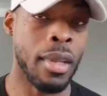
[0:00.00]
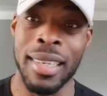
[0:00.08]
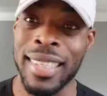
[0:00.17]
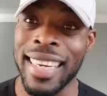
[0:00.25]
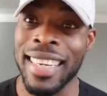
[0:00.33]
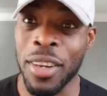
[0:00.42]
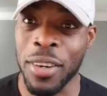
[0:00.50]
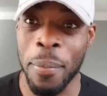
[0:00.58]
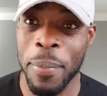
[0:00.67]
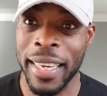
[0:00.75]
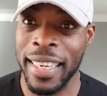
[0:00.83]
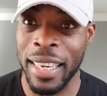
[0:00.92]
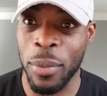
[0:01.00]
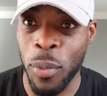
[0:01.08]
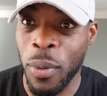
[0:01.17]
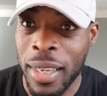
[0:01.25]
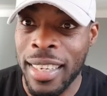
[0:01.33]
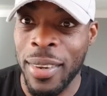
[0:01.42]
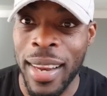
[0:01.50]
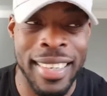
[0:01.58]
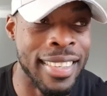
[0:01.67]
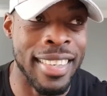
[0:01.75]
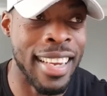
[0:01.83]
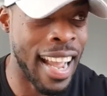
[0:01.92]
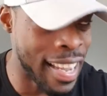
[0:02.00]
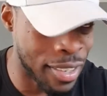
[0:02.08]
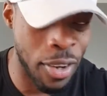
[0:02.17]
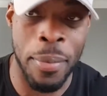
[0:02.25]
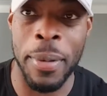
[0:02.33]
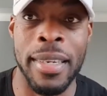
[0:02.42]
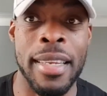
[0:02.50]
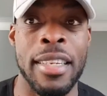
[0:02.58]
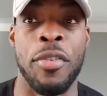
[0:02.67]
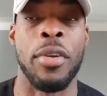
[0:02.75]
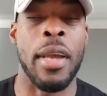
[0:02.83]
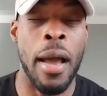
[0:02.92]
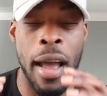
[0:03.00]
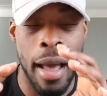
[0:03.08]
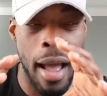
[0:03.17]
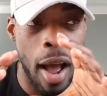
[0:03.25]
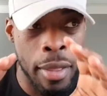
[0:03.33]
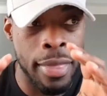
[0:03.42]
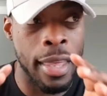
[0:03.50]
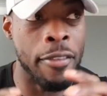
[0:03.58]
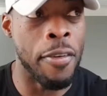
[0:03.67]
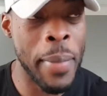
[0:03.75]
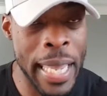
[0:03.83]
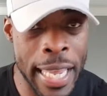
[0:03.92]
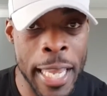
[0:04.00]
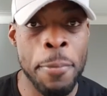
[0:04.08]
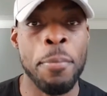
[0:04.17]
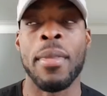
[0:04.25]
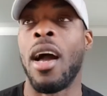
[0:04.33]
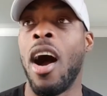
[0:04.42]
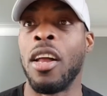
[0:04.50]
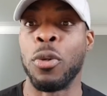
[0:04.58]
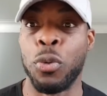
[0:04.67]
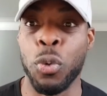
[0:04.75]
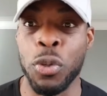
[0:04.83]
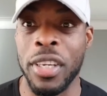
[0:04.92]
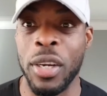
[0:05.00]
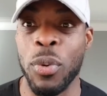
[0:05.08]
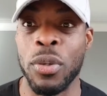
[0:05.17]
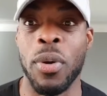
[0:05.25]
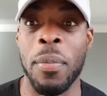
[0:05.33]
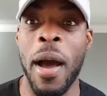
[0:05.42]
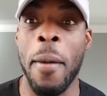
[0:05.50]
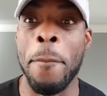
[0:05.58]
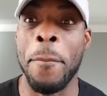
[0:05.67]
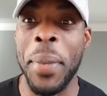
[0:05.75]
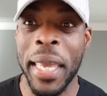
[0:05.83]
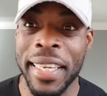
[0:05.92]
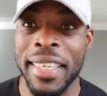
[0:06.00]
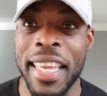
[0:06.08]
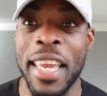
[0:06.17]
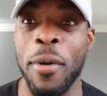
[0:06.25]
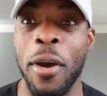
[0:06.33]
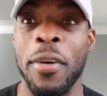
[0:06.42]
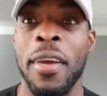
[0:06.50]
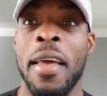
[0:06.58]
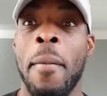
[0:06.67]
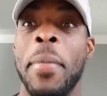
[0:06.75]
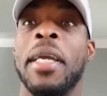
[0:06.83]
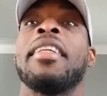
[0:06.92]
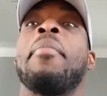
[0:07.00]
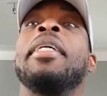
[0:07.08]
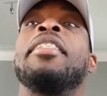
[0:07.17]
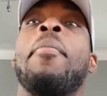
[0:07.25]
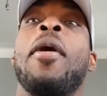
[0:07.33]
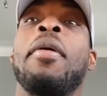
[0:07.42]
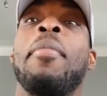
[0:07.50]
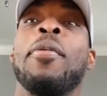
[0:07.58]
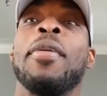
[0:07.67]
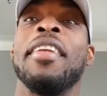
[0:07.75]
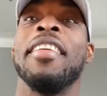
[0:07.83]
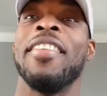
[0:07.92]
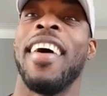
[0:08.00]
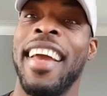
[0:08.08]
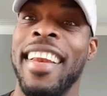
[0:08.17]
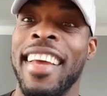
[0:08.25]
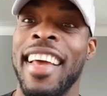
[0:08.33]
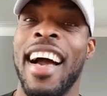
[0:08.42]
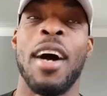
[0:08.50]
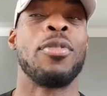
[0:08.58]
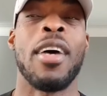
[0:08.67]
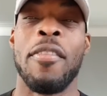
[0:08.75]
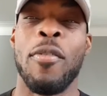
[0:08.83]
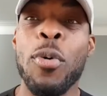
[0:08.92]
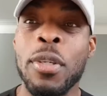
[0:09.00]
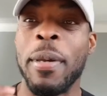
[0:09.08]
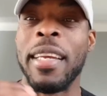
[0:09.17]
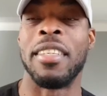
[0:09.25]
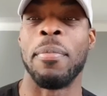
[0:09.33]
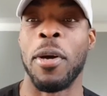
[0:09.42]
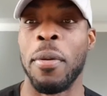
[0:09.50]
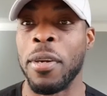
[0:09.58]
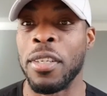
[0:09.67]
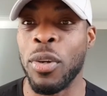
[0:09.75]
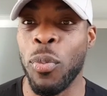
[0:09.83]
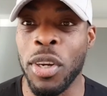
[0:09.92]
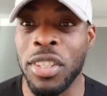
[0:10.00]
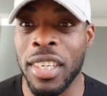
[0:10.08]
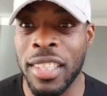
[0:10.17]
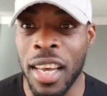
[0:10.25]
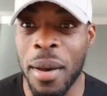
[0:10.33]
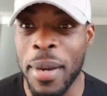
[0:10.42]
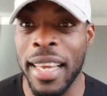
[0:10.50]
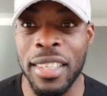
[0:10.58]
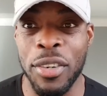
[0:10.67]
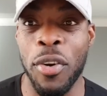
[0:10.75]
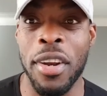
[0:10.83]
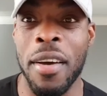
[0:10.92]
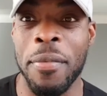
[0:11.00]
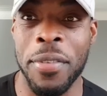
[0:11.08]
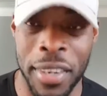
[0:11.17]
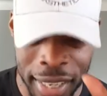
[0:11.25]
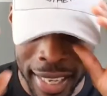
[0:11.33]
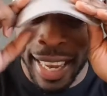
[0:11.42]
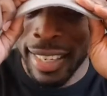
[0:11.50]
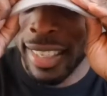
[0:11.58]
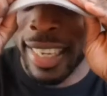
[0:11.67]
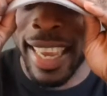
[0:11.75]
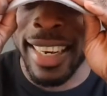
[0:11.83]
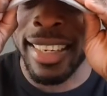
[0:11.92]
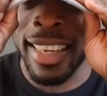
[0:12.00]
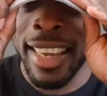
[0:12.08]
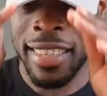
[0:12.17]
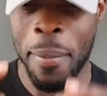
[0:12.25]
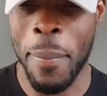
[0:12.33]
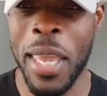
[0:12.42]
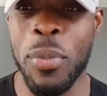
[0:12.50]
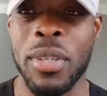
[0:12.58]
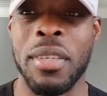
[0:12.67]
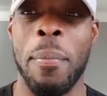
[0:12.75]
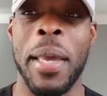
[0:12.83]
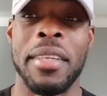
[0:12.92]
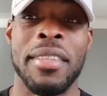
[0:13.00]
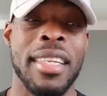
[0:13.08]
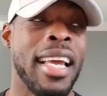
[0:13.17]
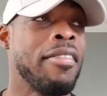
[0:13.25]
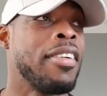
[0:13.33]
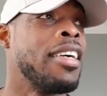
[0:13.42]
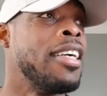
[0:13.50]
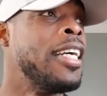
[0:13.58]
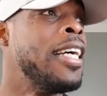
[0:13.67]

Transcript: So that's not completely, it's not completely necessary. I think for me, Arnold Schwarzenegger was one of my biggest heroes because I'm into bodybuilding, right? I've always been into bodybuilding, so watching The Terminator growing up as a kid, to me, was the best thing ever.